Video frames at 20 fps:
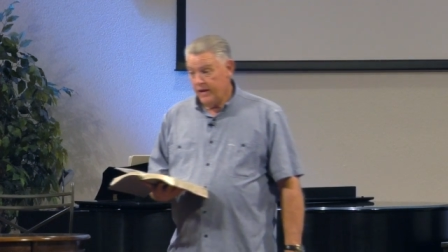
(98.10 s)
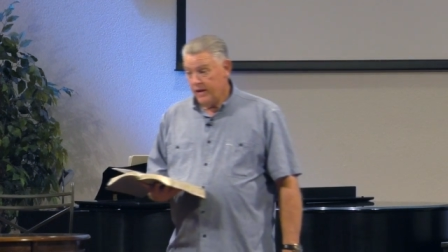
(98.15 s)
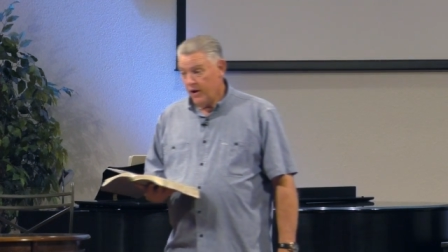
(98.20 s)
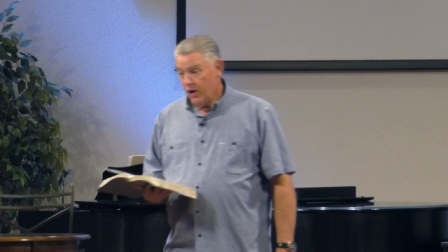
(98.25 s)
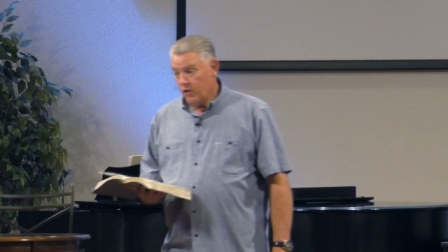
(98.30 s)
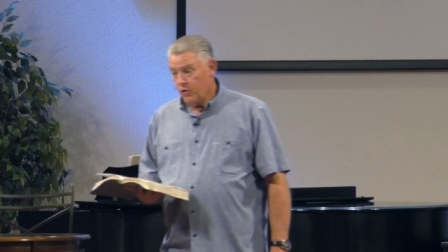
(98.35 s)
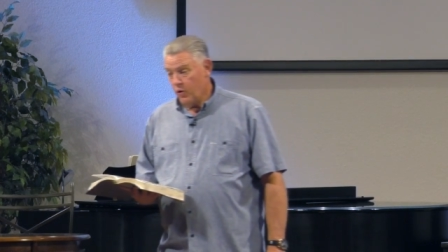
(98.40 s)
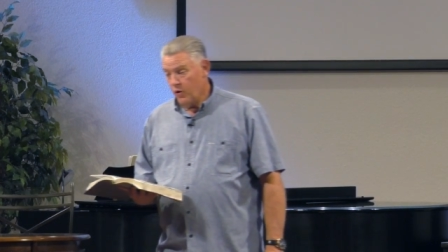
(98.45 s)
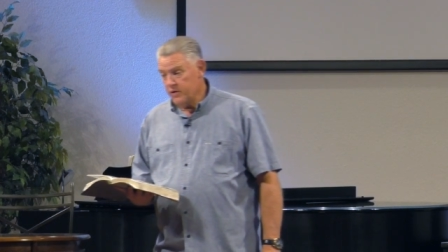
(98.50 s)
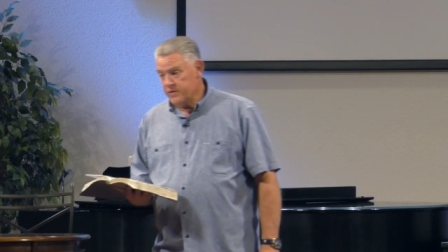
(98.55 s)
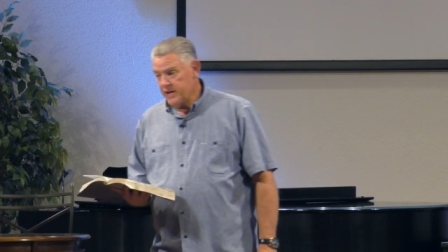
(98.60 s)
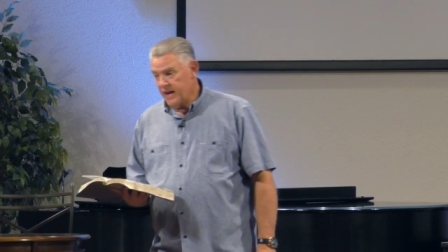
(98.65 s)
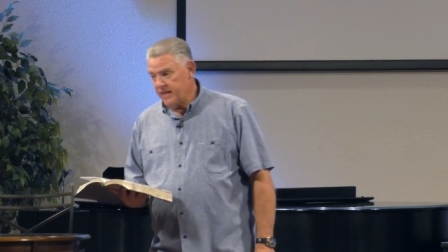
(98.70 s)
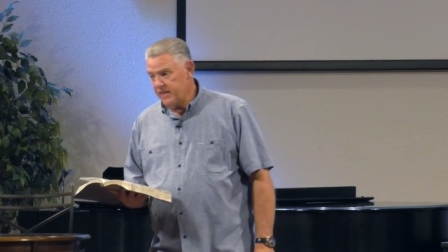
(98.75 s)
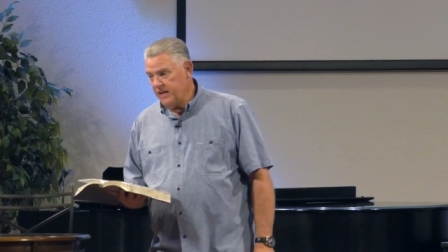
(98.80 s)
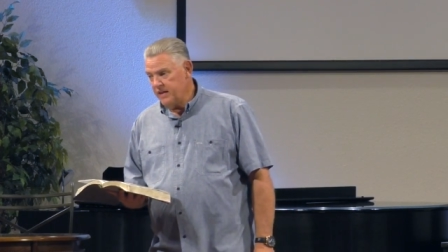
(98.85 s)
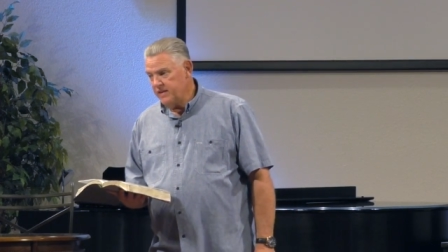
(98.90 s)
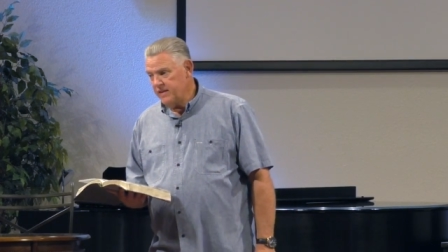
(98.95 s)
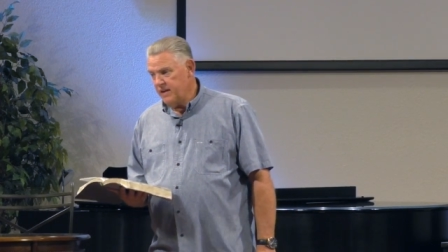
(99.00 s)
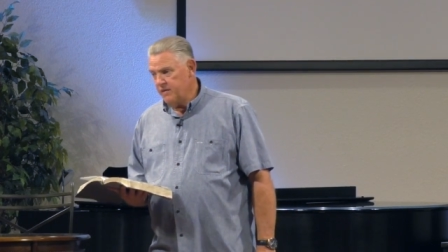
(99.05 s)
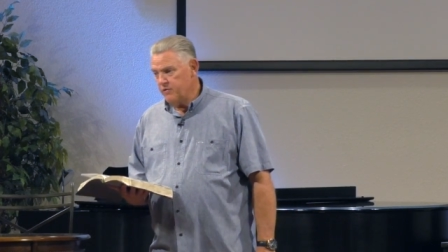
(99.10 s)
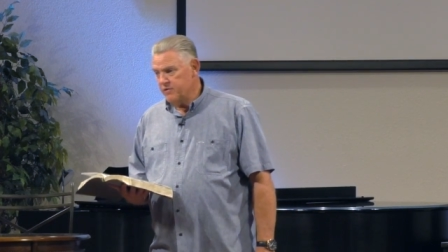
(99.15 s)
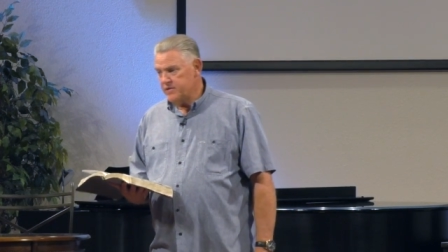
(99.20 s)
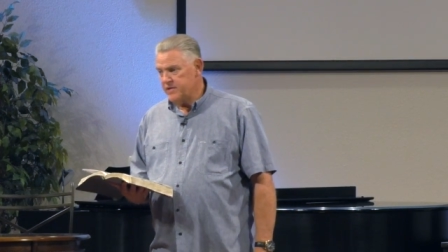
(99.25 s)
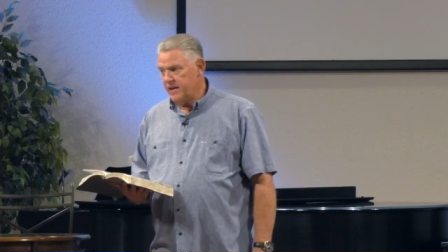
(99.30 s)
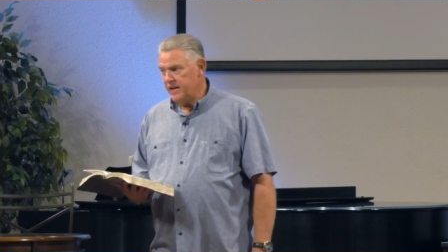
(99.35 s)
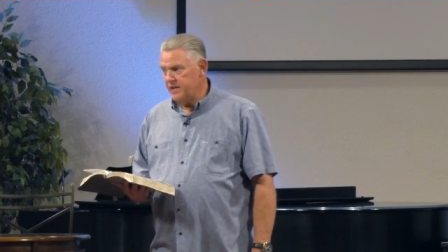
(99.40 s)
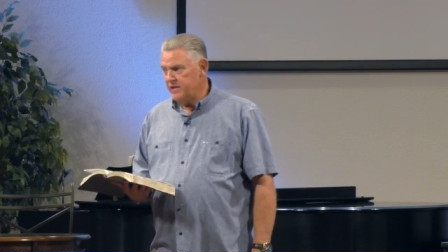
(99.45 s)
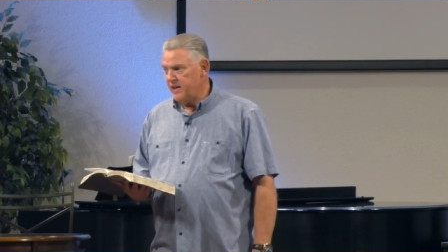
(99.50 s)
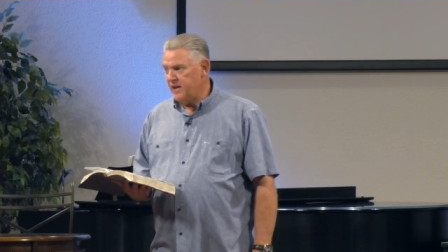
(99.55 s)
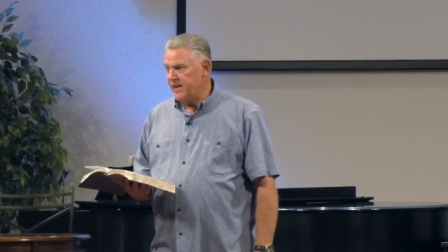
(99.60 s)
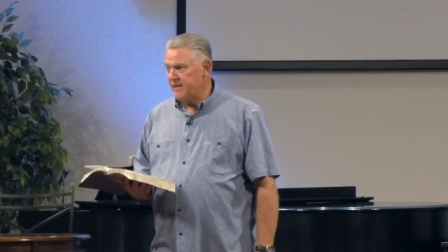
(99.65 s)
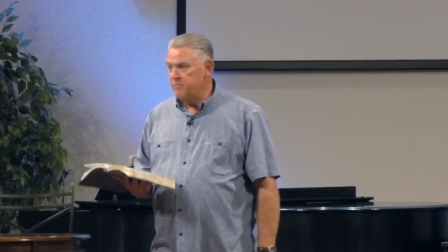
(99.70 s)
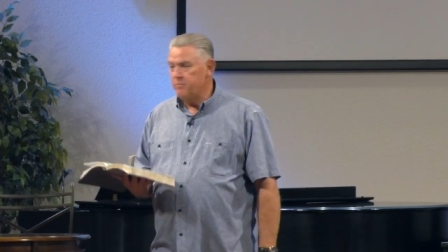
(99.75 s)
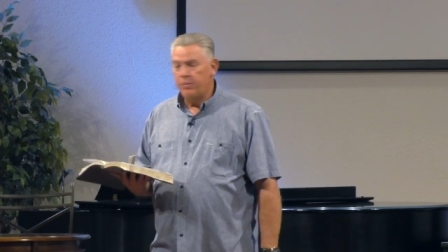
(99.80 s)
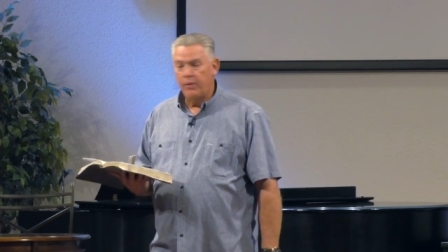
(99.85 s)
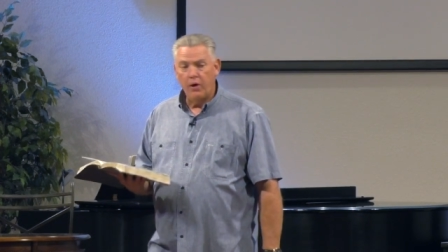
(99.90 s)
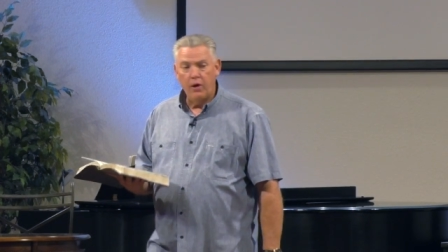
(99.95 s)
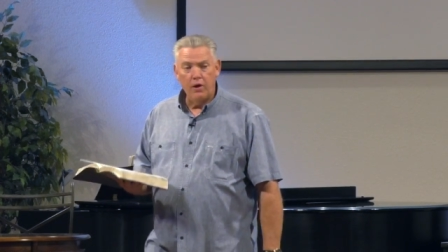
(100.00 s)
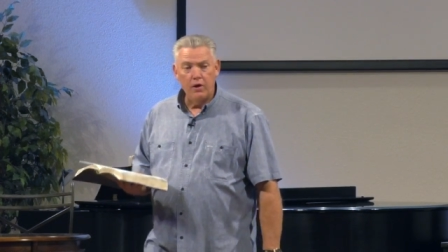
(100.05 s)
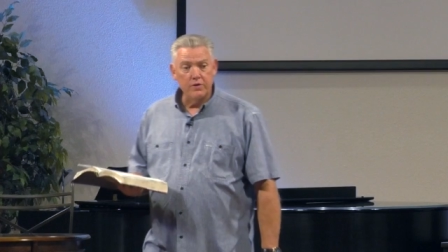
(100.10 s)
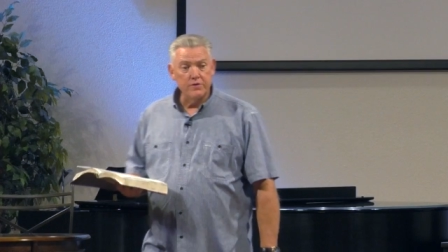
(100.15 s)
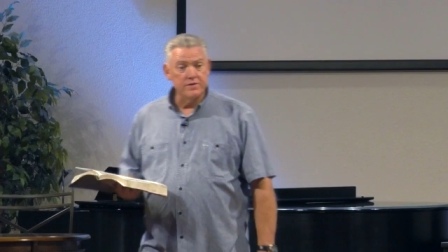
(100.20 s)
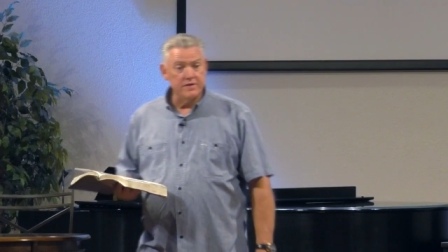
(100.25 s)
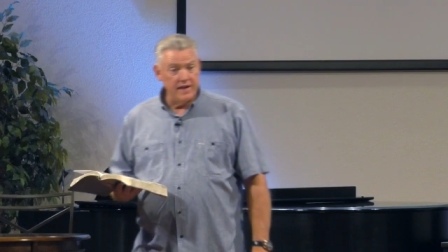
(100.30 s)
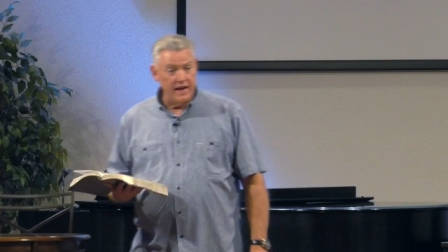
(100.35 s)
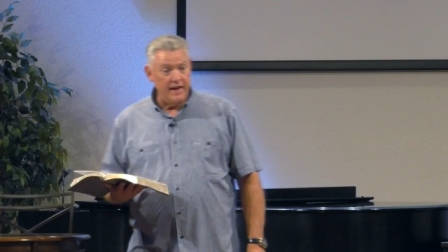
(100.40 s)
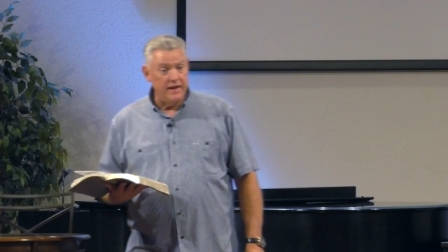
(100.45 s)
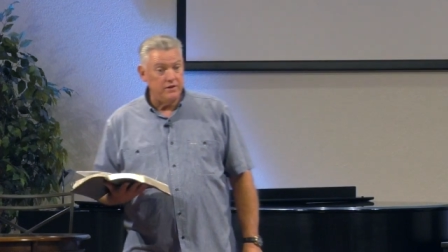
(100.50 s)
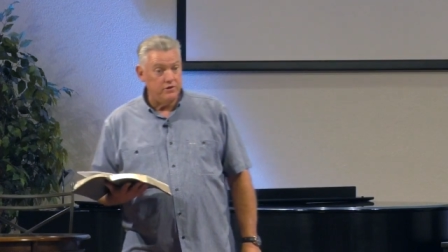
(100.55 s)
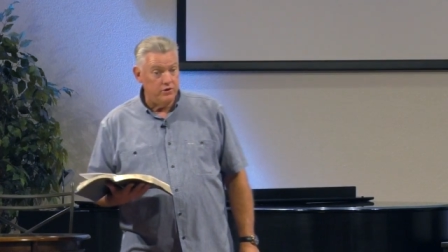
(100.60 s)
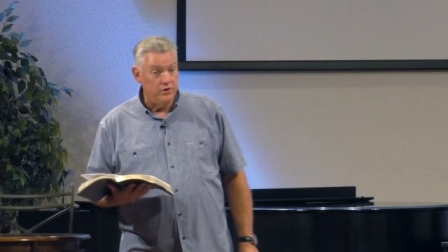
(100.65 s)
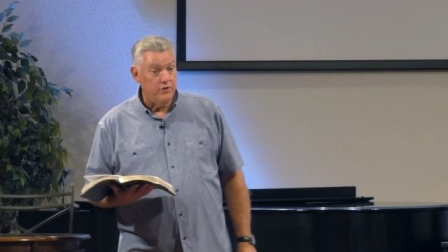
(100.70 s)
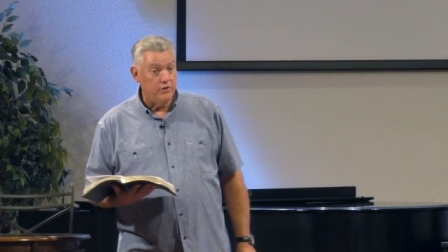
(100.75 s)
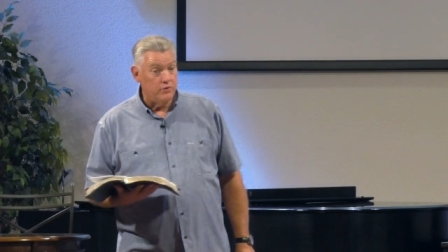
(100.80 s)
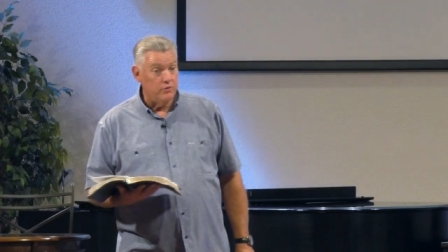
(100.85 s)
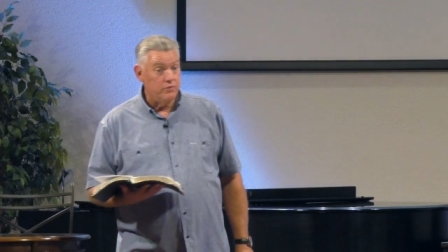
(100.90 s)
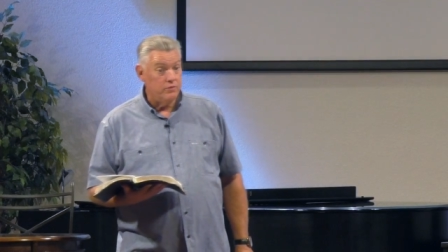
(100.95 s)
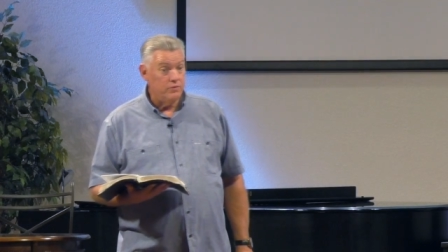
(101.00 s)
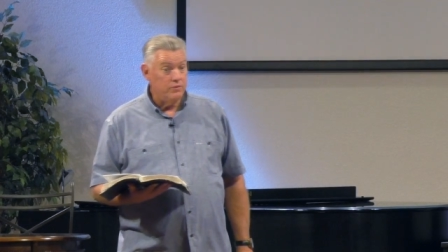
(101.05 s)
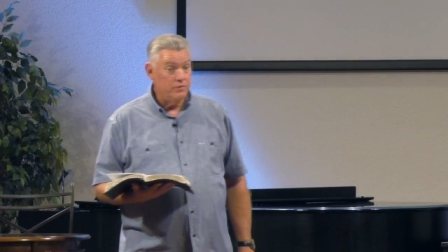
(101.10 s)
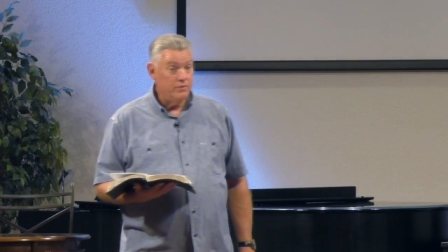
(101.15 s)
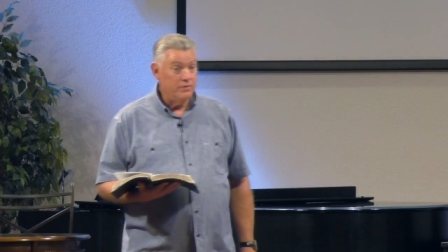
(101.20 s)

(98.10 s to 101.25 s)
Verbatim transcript: Of course, I think they were saying that in Paul's day too.